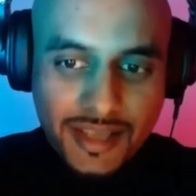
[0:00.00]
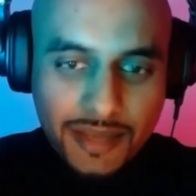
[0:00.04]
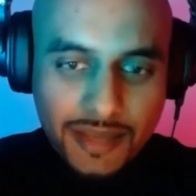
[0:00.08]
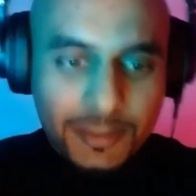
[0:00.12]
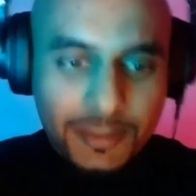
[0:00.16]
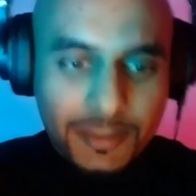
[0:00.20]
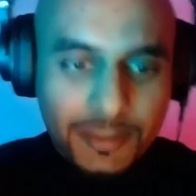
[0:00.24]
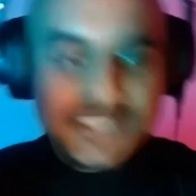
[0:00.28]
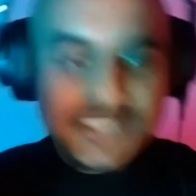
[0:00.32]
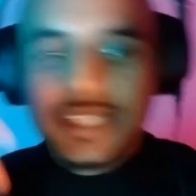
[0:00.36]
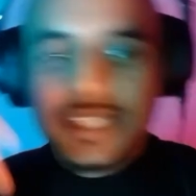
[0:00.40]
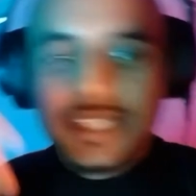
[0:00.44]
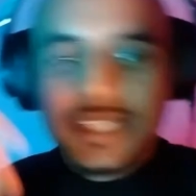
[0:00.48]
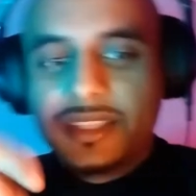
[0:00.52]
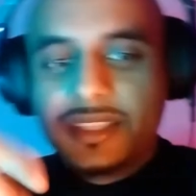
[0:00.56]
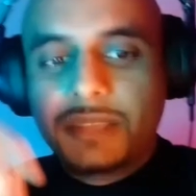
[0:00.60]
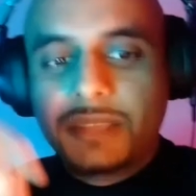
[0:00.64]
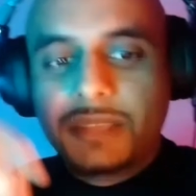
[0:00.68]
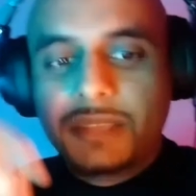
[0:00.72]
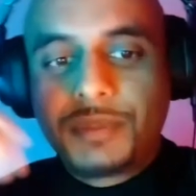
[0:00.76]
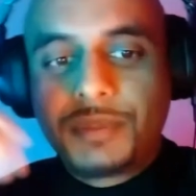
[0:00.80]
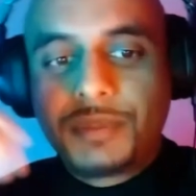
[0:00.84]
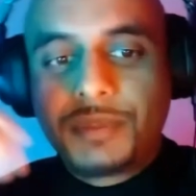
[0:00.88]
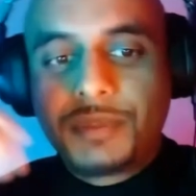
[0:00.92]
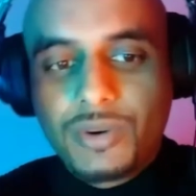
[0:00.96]
but suddenly the
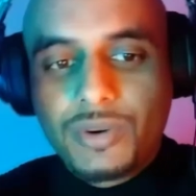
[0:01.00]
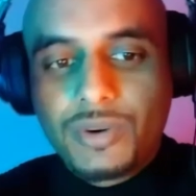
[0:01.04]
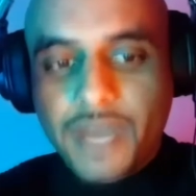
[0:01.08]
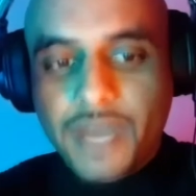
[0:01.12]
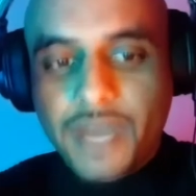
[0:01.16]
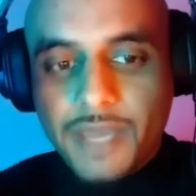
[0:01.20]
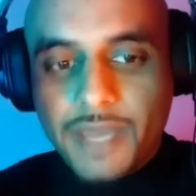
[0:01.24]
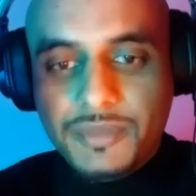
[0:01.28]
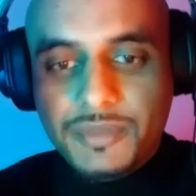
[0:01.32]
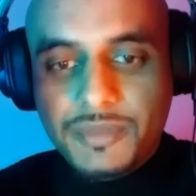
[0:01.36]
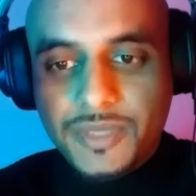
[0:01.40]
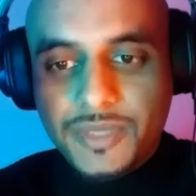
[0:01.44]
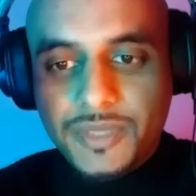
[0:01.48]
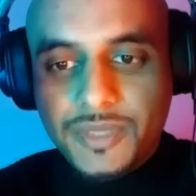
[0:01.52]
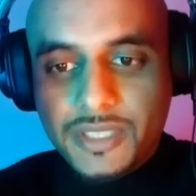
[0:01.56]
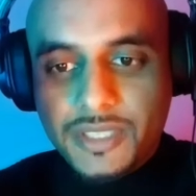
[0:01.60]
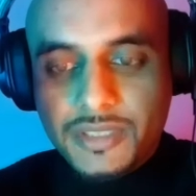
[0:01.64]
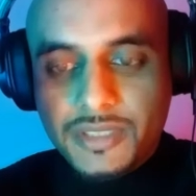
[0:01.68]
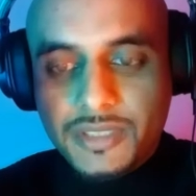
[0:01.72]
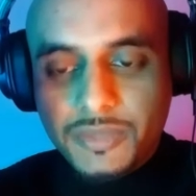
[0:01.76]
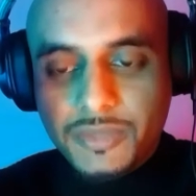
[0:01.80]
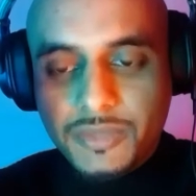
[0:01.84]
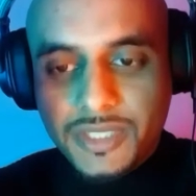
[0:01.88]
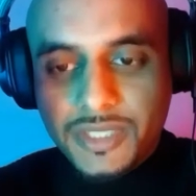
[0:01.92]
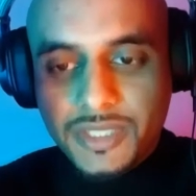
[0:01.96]
programs
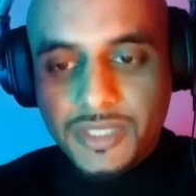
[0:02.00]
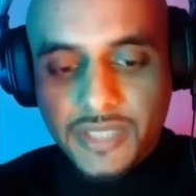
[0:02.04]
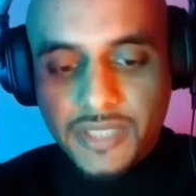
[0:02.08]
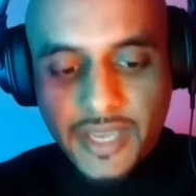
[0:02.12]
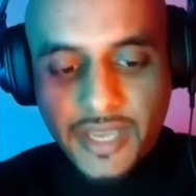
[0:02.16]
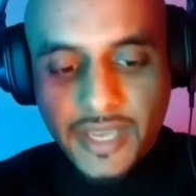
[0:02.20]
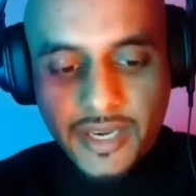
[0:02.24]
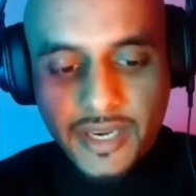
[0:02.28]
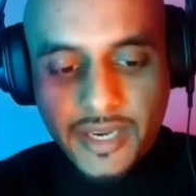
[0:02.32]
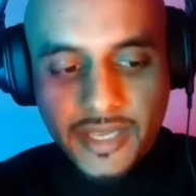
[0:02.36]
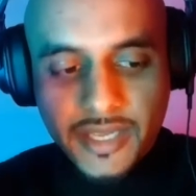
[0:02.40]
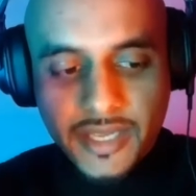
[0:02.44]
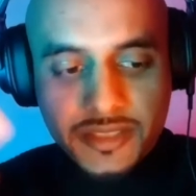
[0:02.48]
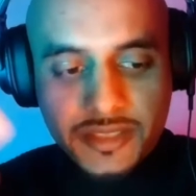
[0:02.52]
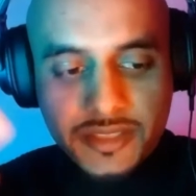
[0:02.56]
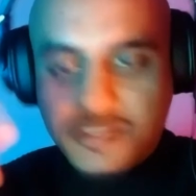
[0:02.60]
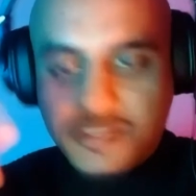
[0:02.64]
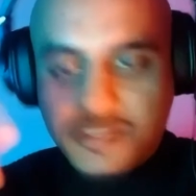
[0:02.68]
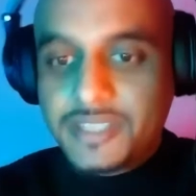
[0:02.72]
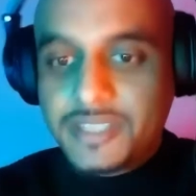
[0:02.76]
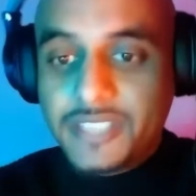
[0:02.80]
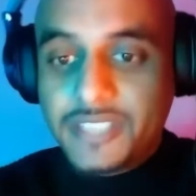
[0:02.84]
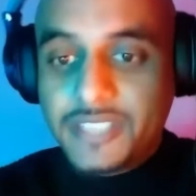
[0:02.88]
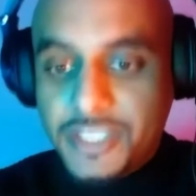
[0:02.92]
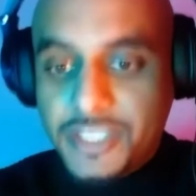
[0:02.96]
within the area
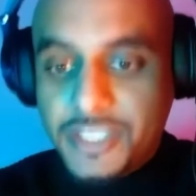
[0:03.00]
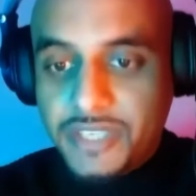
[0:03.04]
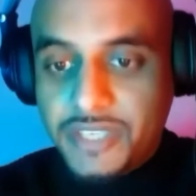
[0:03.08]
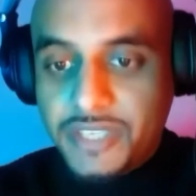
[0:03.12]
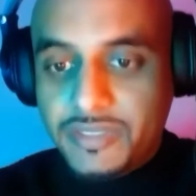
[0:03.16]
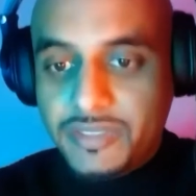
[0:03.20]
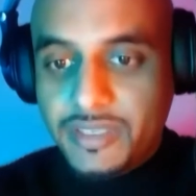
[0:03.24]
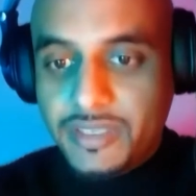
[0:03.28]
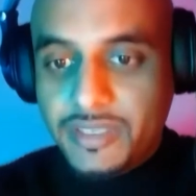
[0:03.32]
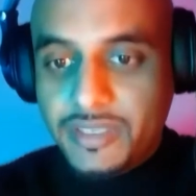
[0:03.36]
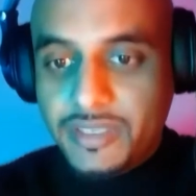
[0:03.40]
suddenly shifted.